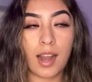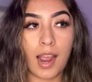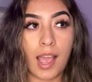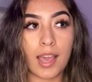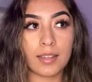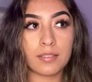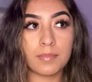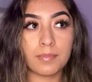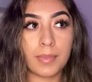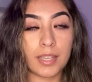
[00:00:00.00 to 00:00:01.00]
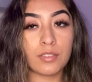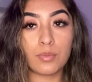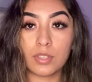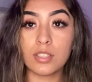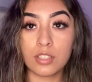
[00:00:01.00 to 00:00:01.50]
had made
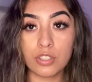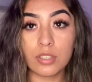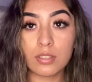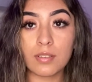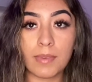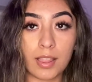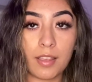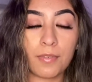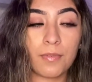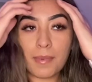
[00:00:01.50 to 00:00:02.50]
those decisions in my life.